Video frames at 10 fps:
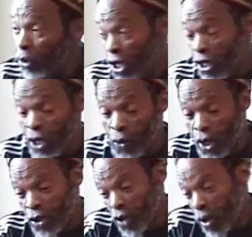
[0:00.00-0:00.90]
We hear that
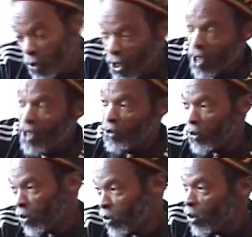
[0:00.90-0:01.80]
one drop,
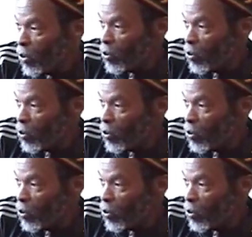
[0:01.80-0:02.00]
tuk tuk